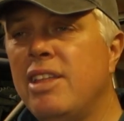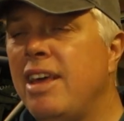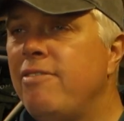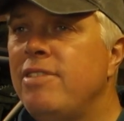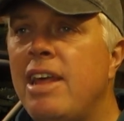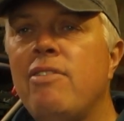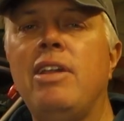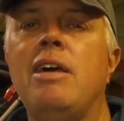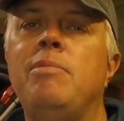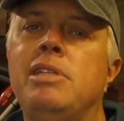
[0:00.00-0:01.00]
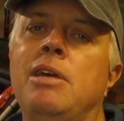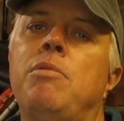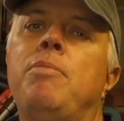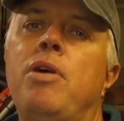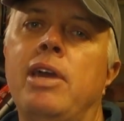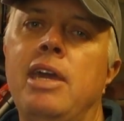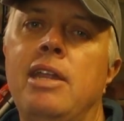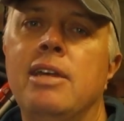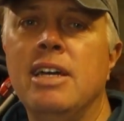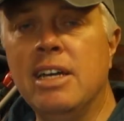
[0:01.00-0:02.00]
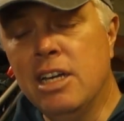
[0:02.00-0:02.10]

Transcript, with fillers: and they've never let me take my bike in.